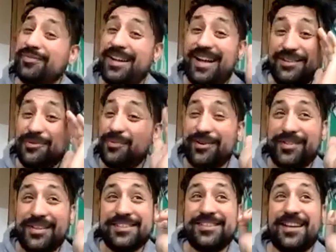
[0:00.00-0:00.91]
I'll do weird
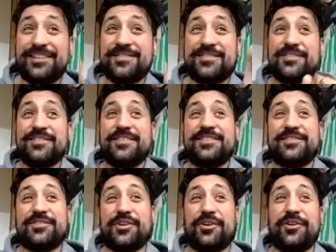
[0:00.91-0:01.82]
things like
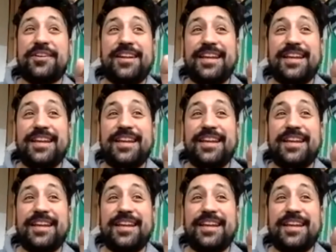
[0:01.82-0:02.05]
turn